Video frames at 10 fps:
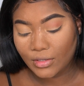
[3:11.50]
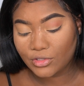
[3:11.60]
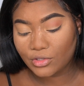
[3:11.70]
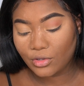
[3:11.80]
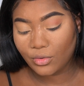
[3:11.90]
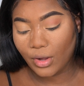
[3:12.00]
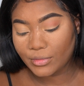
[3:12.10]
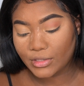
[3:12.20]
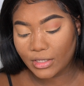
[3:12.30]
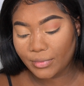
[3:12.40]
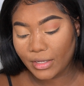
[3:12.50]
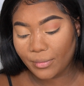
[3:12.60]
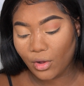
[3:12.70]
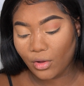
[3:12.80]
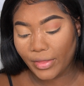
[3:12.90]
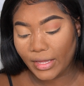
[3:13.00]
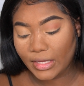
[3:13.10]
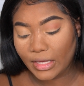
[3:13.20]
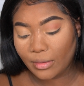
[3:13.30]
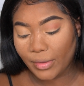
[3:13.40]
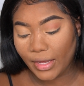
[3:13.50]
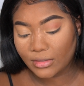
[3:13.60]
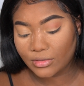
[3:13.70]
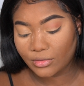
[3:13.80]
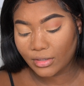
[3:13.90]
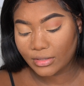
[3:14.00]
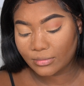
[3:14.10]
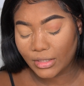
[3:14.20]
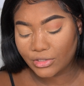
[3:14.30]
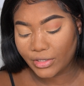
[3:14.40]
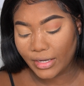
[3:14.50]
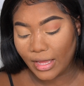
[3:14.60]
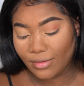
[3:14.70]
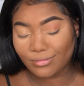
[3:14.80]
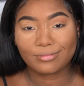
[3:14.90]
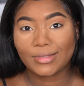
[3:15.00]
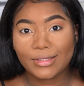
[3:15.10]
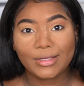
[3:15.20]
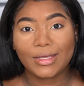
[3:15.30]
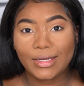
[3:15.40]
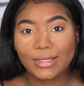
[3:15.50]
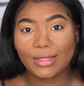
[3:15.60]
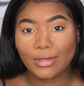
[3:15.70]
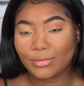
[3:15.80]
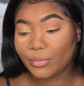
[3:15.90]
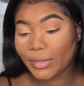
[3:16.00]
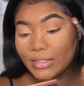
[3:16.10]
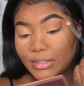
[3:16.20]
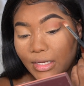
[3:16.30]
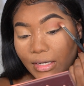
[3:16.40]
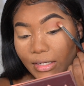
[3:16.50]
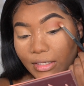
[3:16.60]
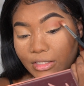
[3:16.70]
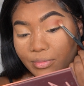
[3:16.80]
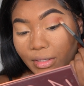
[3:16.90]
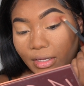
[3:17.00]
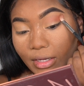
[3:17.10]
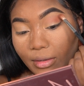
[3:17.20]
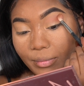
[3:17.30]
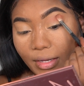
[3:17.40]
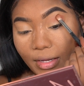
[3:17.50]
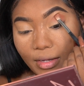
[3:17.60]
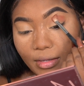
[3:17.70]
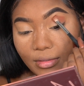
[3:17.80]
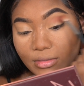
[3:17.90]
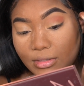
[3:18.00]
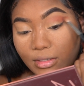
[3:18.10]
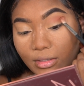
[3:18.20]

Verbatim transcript: So I'm just gonna pick up all that kickback so because I'm not trying to have anything go to waste and it is picking up and